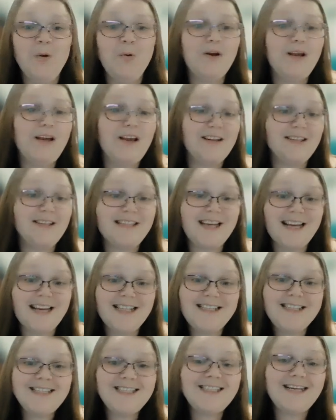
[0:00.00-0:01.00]
where he could
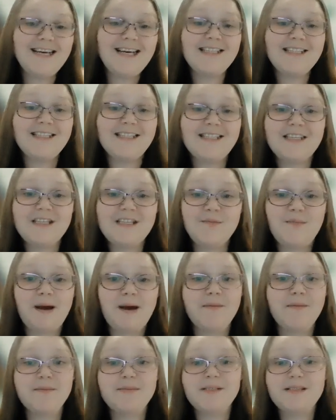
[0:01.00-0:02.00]
dance his dances by
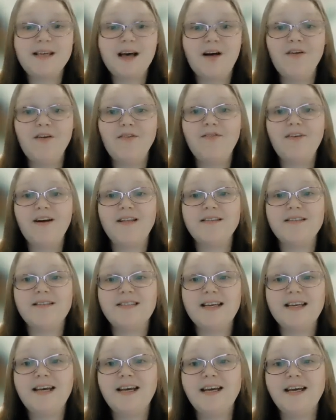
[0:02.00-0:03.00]
himself and
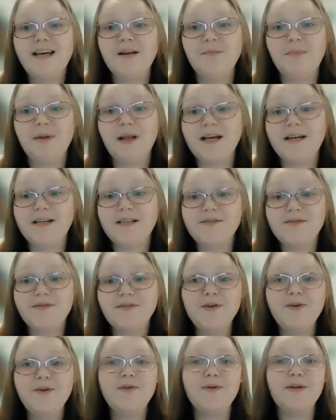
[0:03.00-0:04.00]
sing and play his
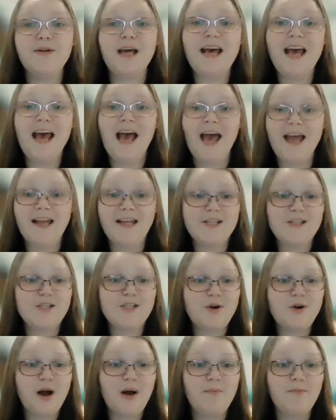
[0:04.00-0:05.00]
flute and his
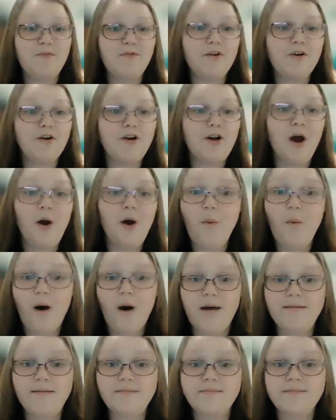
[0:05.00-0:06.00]
drum for no
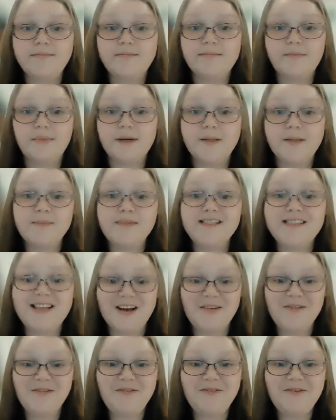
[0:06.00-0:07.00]
one but
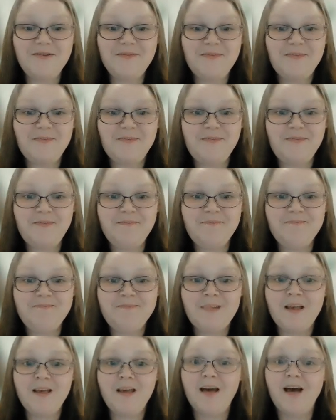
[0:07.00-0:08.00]
himself.
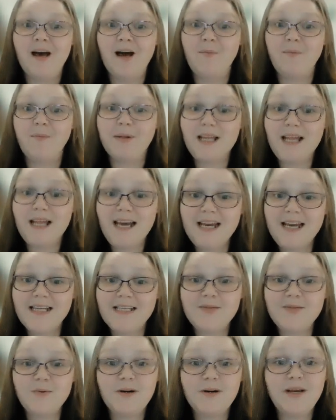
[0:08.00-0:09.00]
A
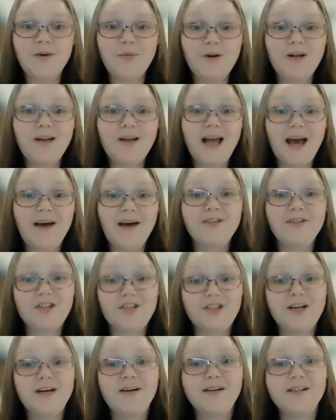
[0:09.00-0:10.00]
place where he wouldn't have to
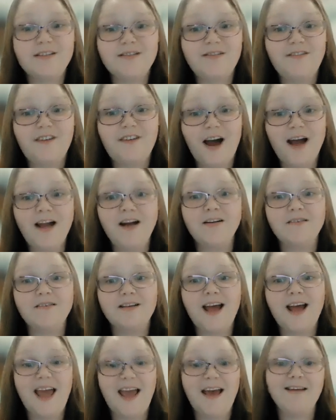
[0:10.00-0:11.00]
share his
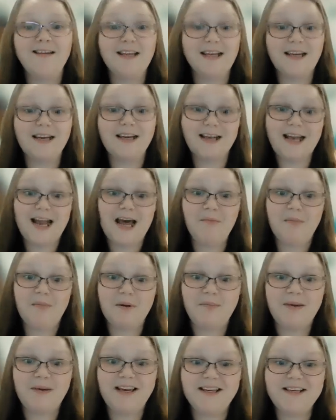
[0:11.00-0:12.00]
fire and he could nap
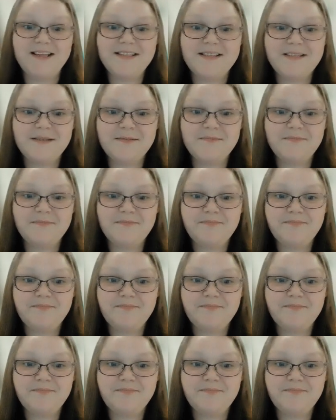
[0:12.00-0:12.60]
in peace.